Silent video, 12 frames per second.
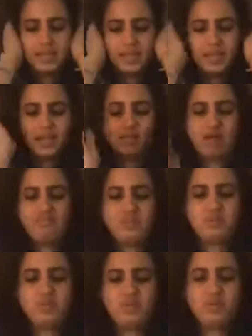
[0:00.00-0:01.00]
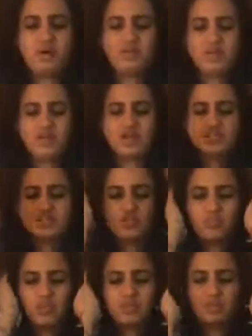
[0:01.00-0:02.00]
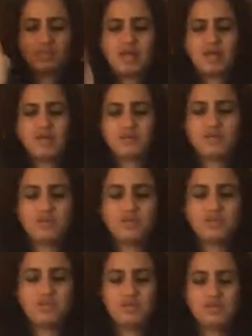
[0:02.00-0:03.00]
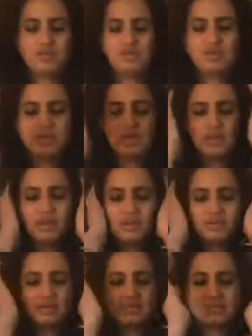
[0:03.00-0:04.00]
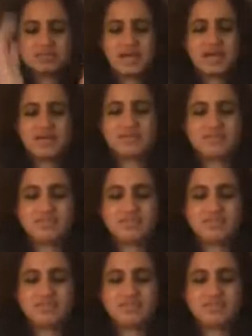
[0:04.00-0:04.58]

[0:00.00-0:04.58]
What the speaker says: And often when you cover your ears and you bring them down, you hear this kind of